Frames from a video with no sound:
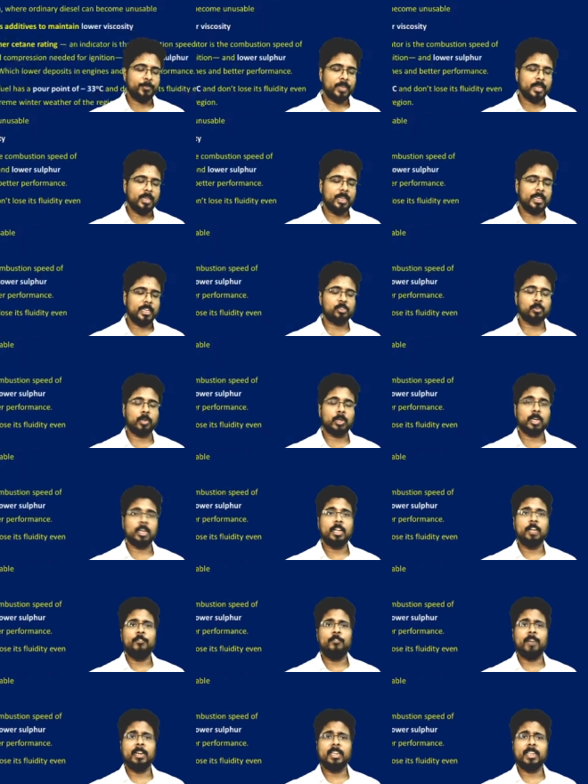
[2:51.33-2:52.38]
Next one,
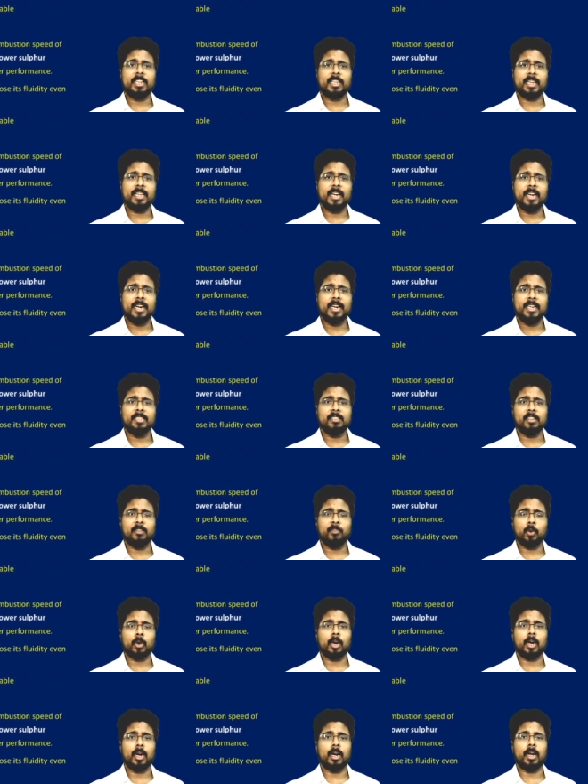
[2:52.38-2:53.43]
winter grade diesel
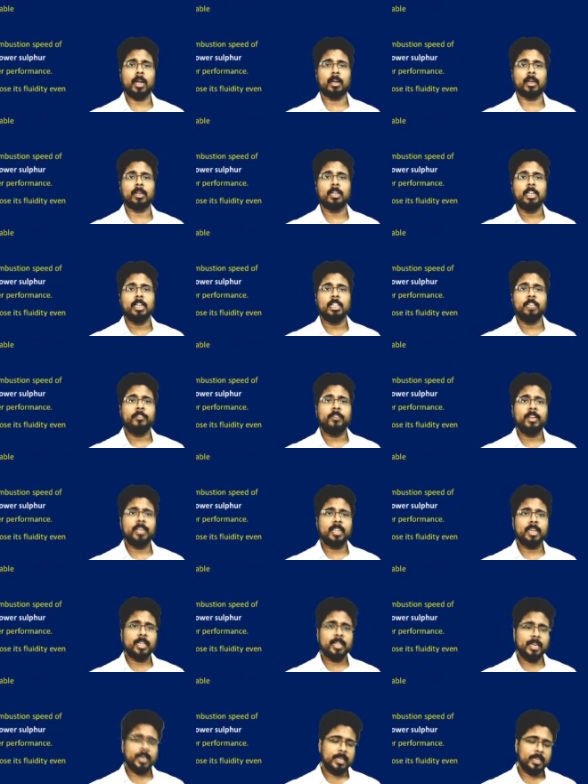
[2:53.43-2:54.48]
for Ladakh. Winter
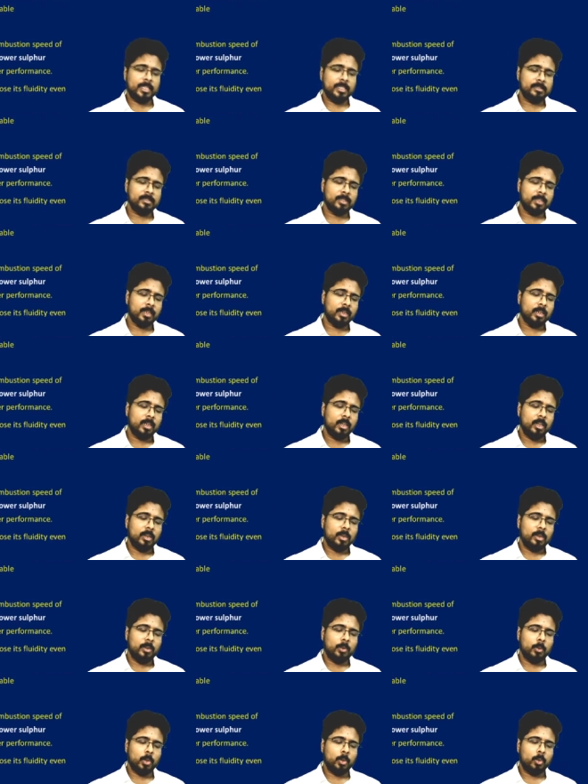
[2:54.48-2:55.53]
grade diesel,
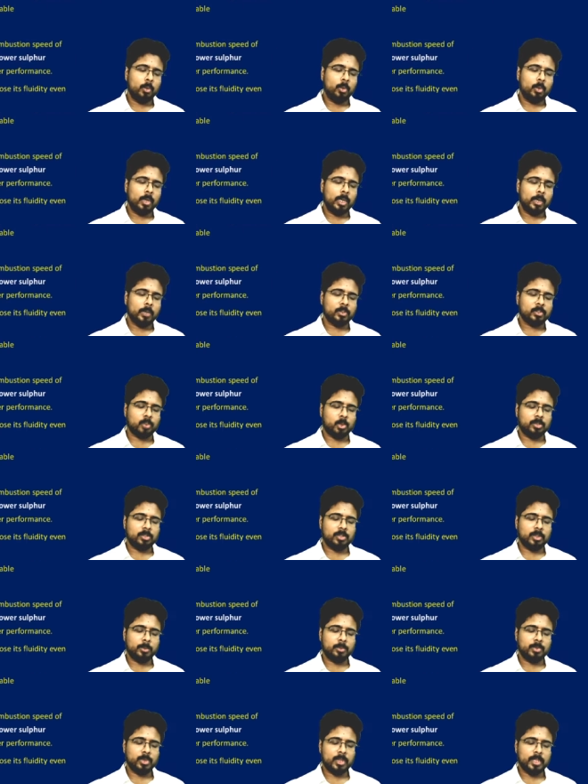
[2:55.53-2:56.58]
you know, it was
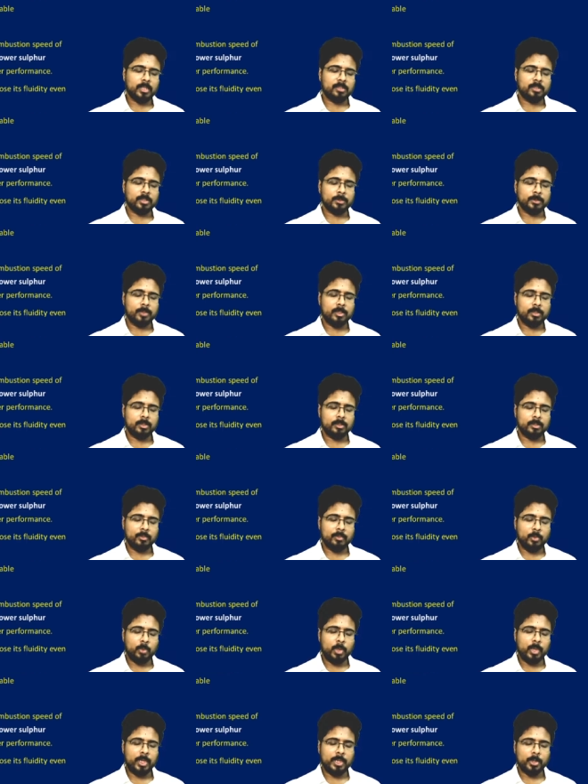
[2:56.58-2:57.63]
conceptualized as a
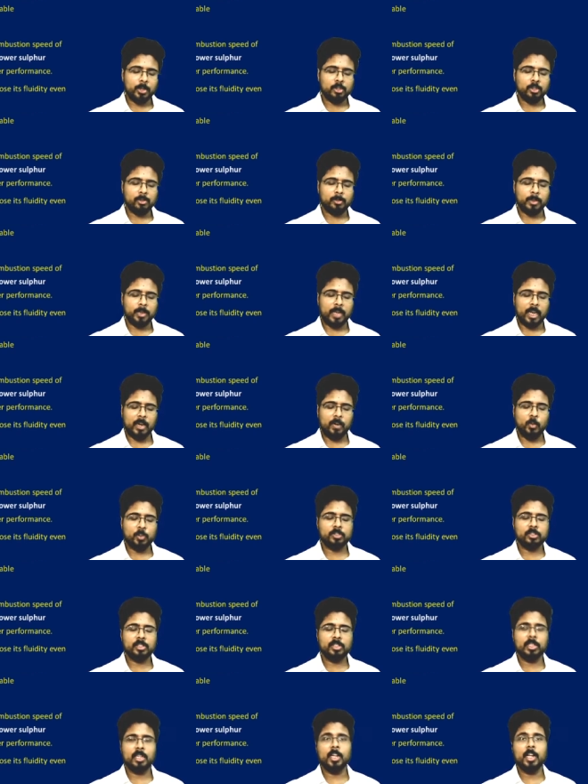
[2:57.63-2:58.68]
fuel introduced by
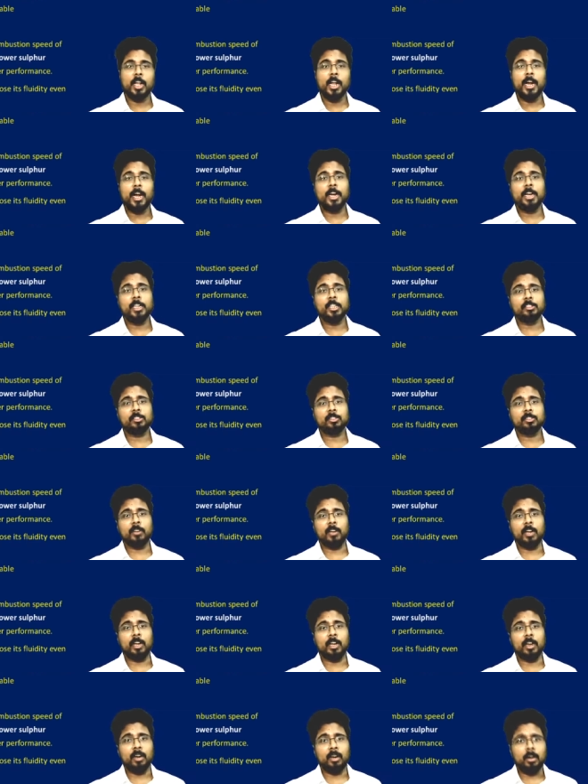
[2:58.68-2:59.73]
IOCL. It is,
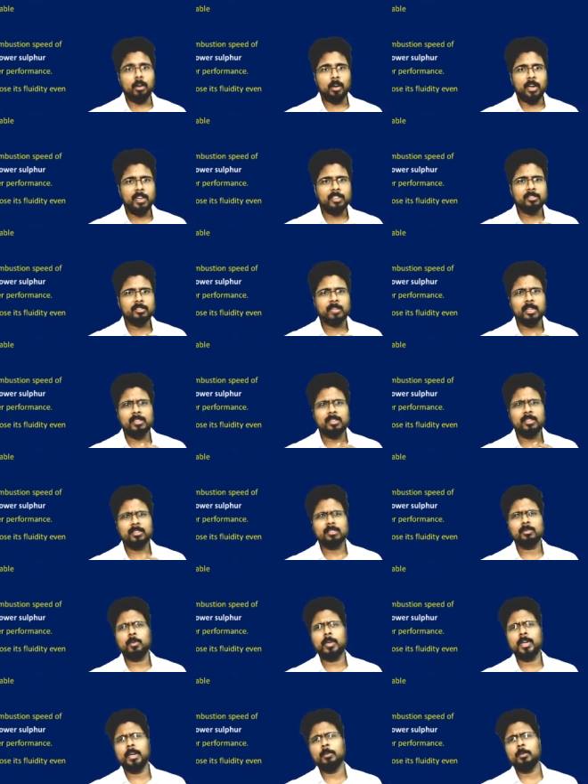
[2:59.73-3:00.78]
uh, it is, it is
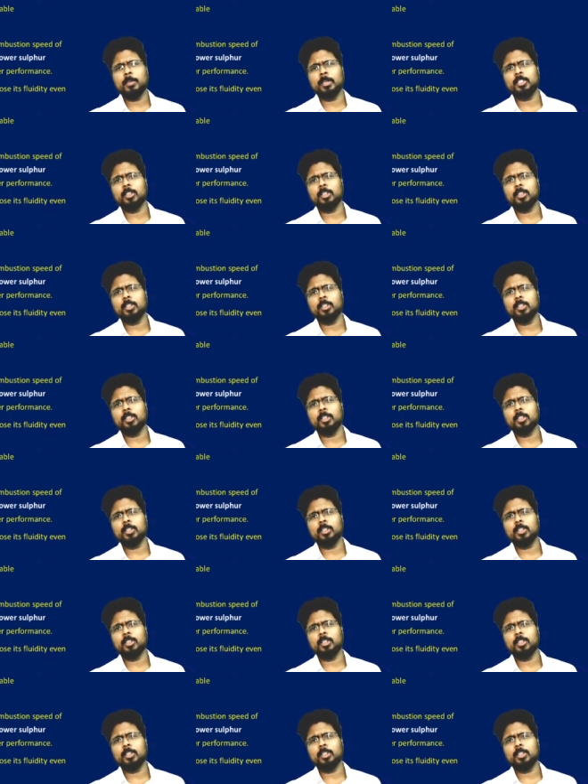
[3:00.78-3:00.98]
very much